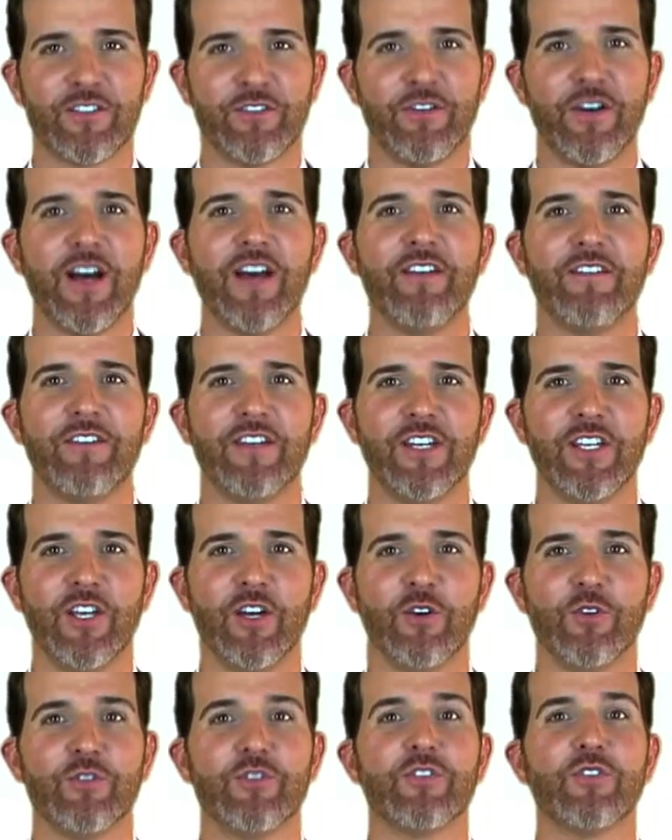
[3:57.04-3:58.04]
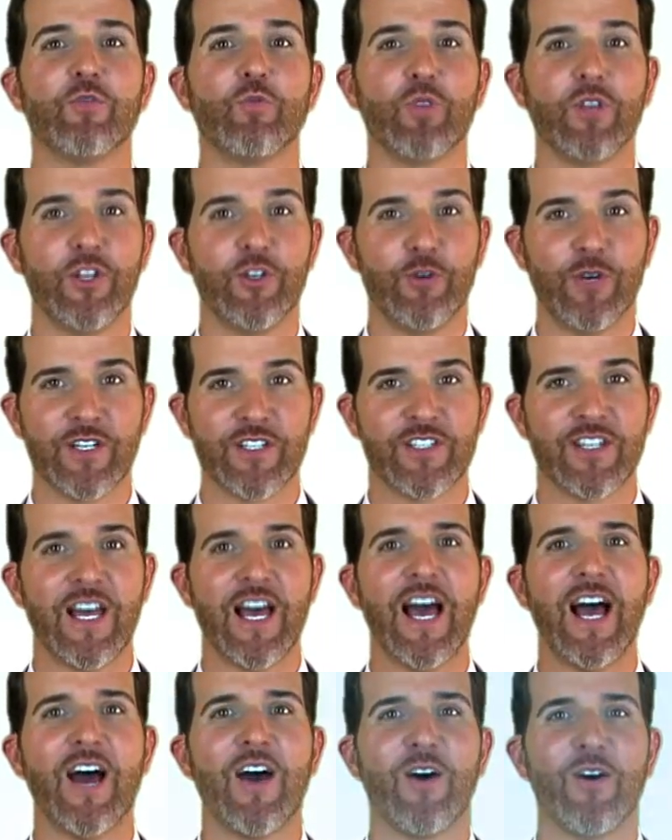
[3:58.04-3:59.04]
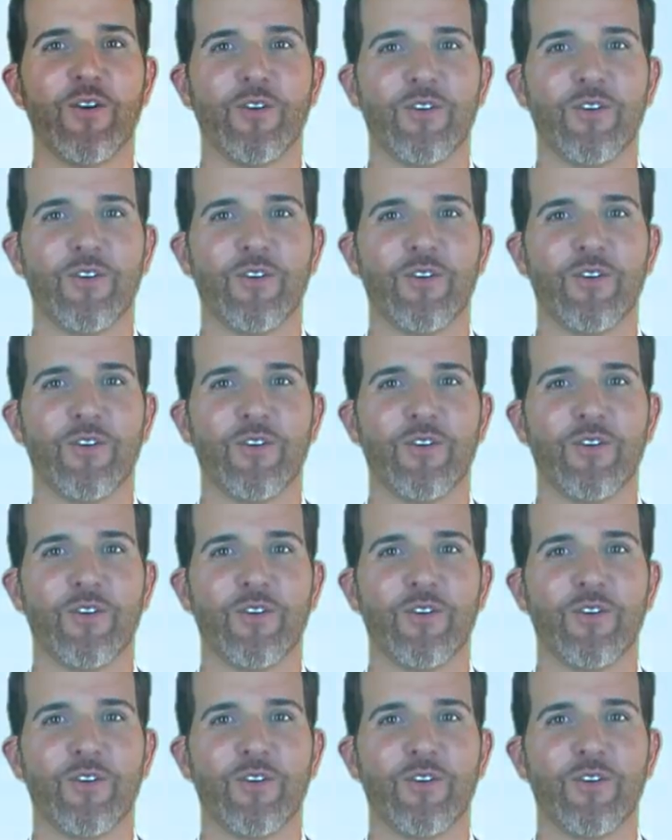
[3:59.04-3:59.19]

five videos will address the how.